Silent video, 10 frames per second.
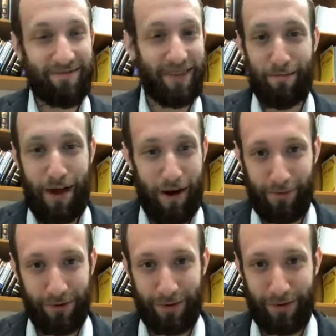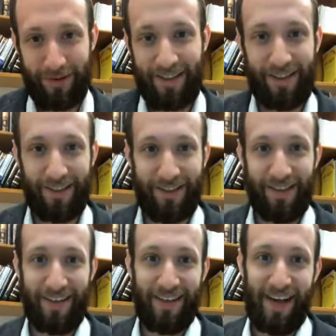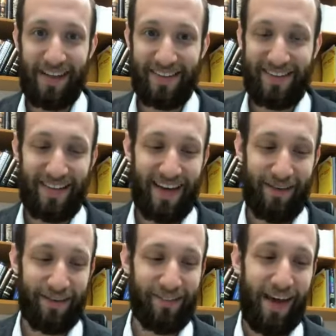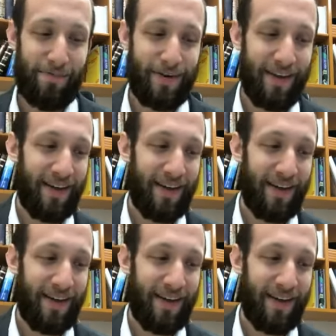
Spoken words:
comparable to a single entity kind of lamp.